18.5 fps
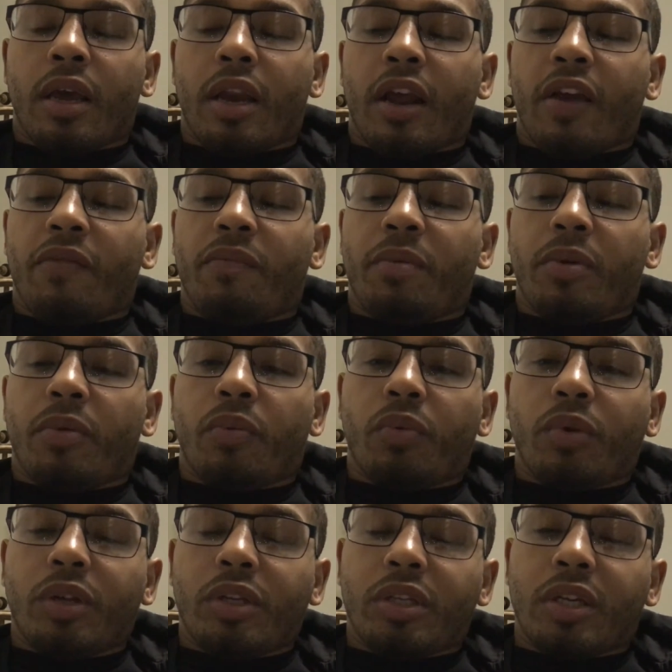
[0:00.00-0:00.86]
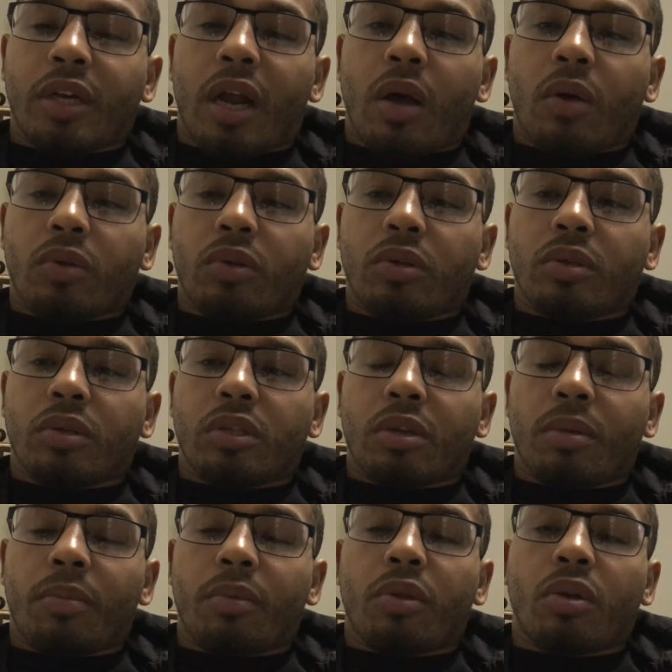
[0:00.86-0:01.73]
I've been reaching out to
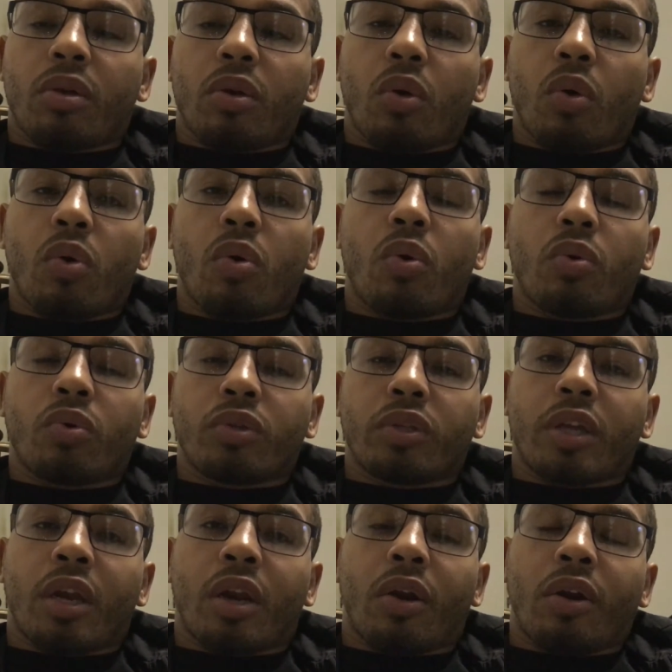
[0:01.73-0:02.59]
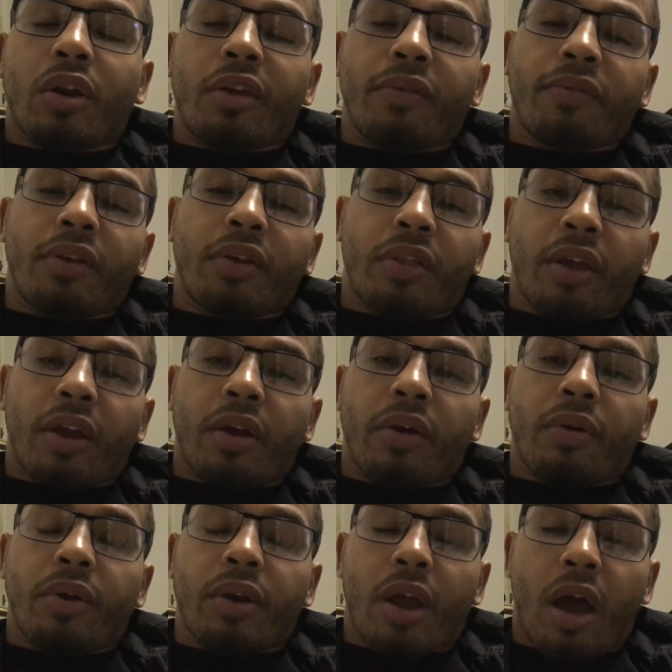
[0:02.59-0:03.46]
some of the locals that are living
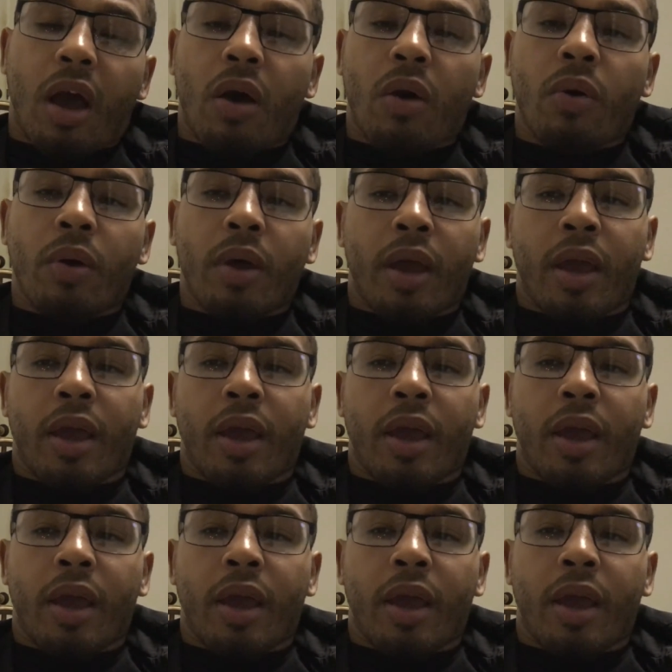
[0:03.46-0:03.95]
there now,